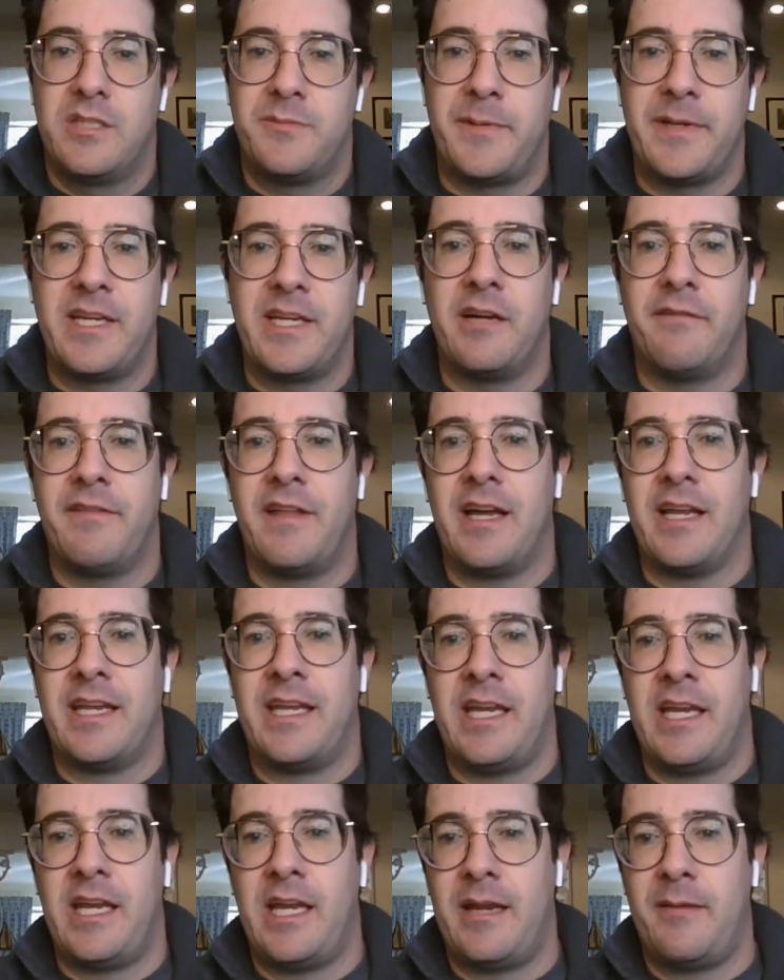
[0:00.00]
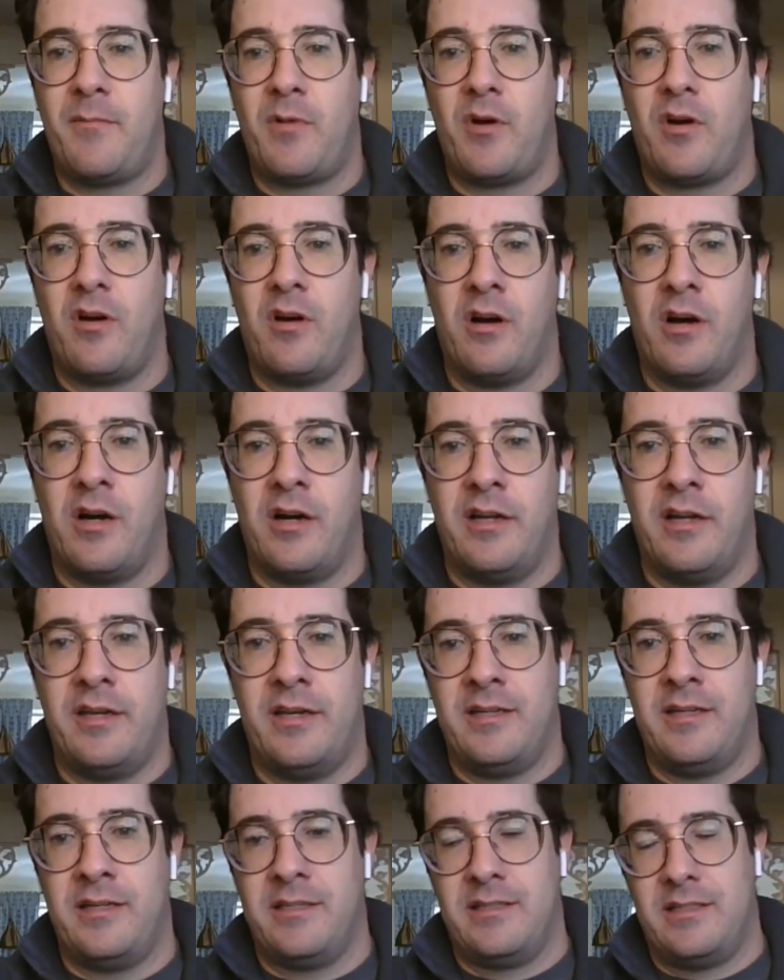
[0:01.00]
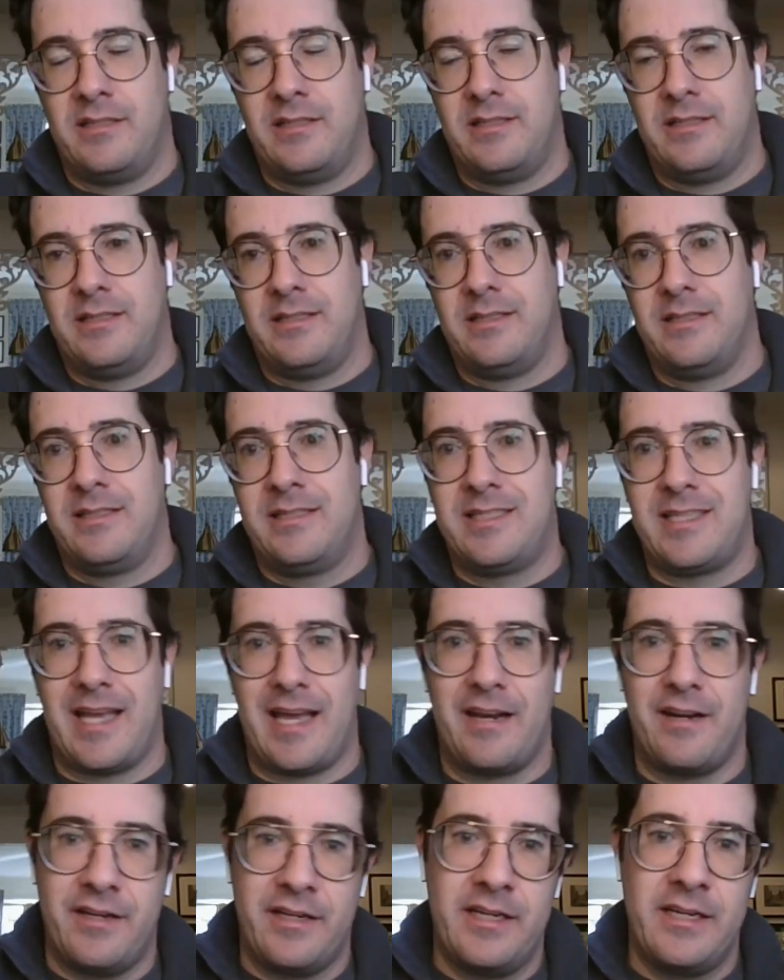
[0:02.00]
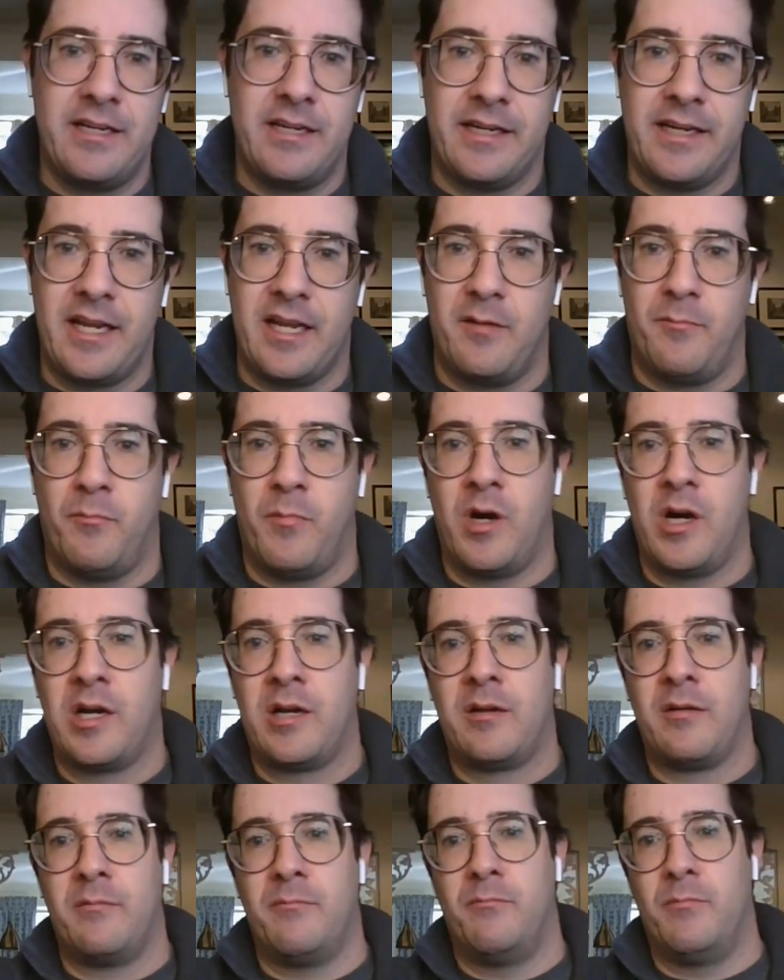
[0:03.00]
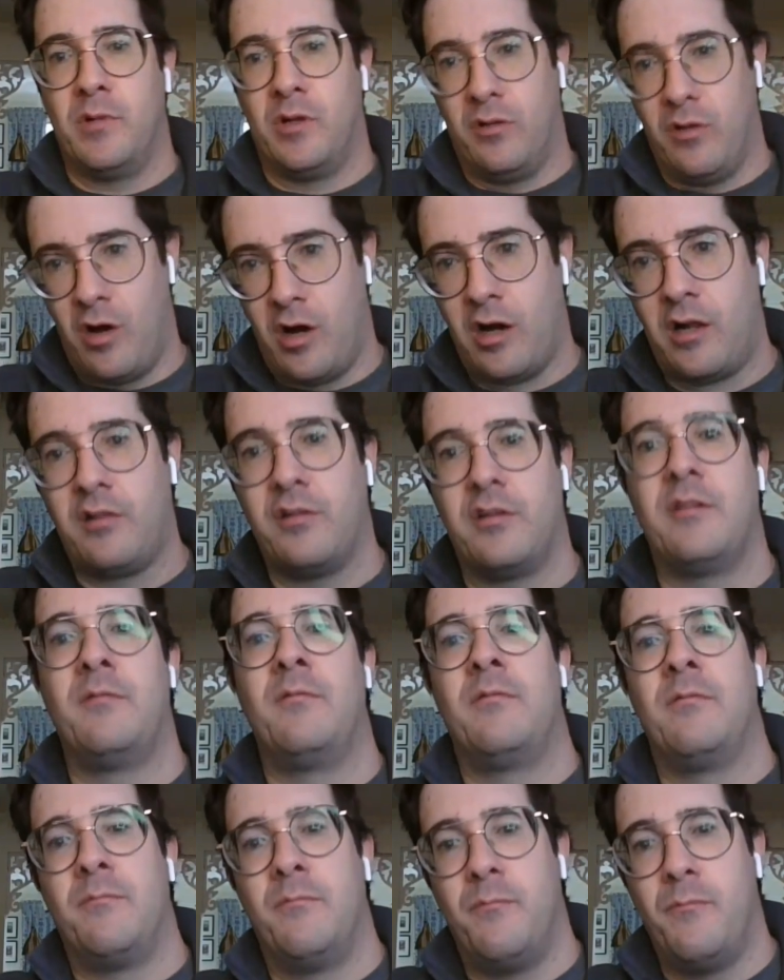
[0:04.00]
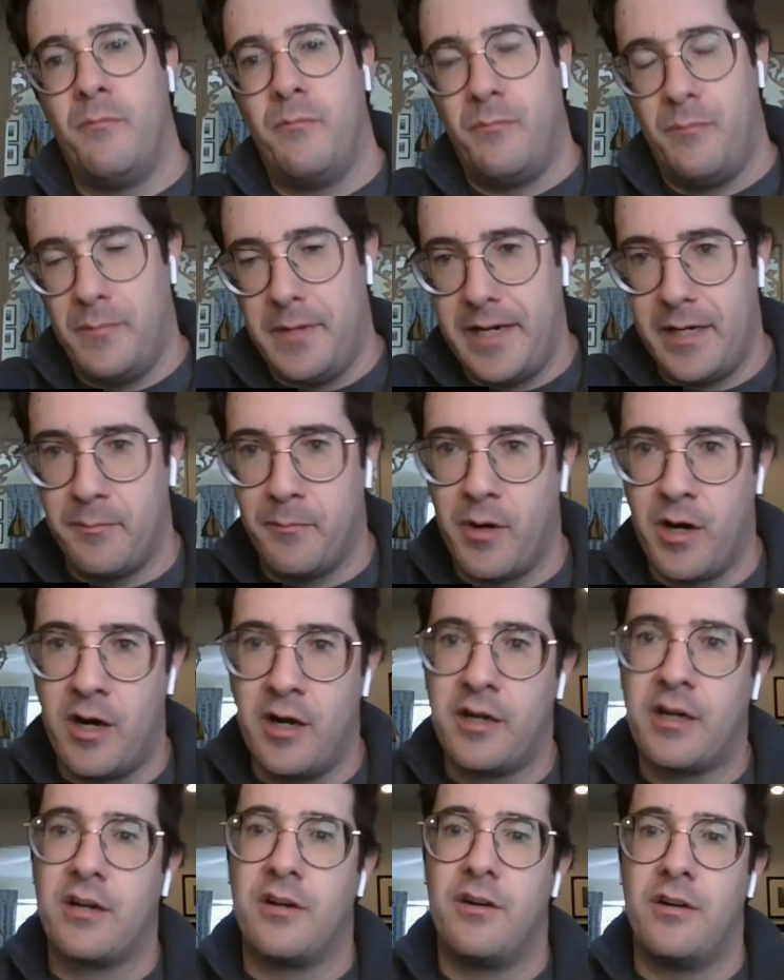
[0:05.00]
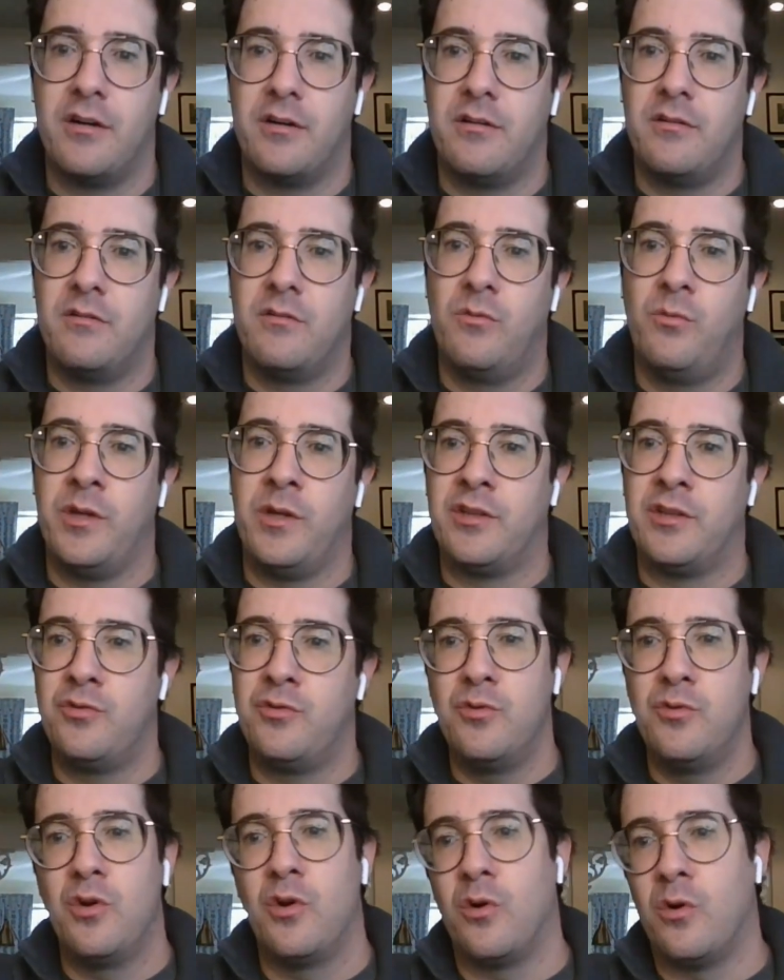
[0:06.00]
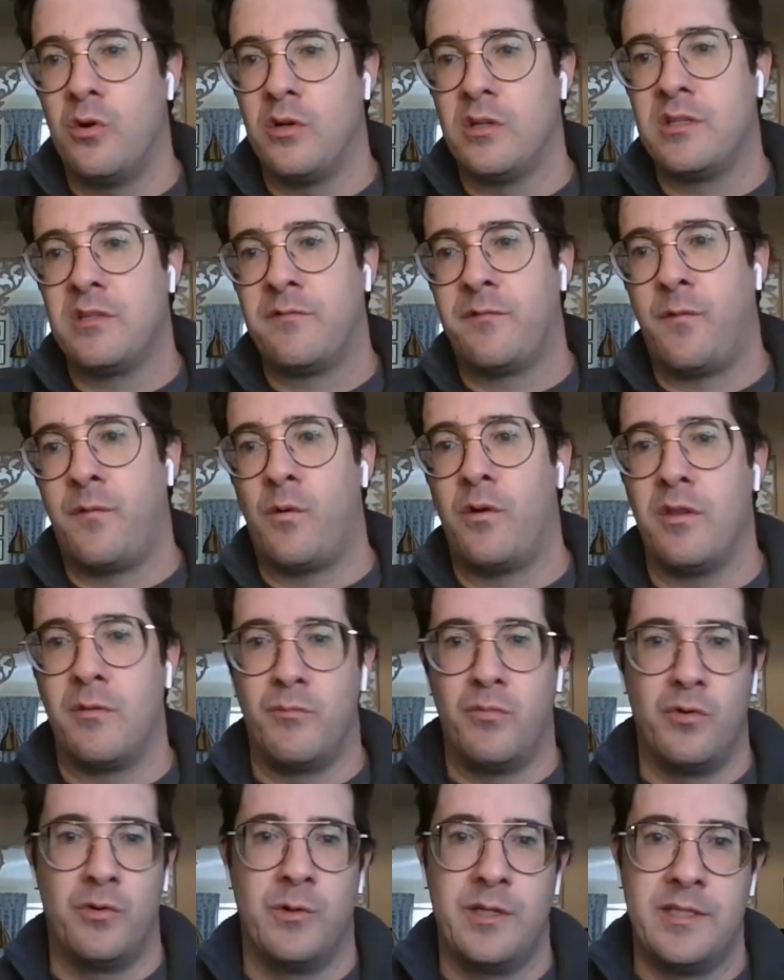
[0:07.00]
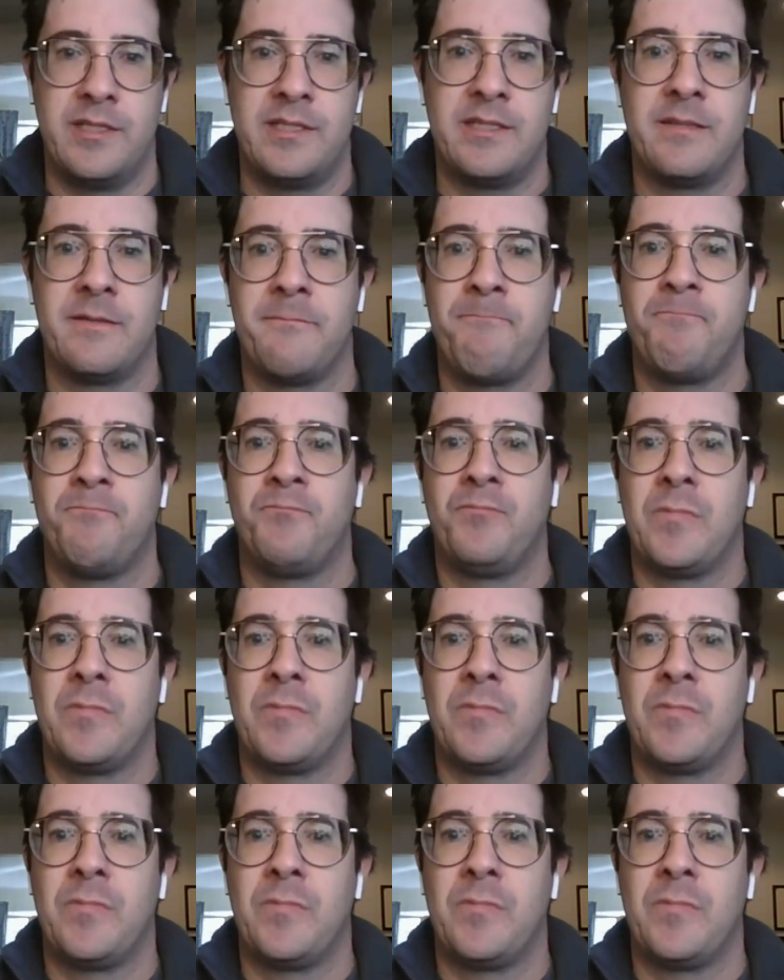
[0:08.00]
Speaking of that game on Saturday, again, Marc McLaughlin made a mark with two goals for the Bruins.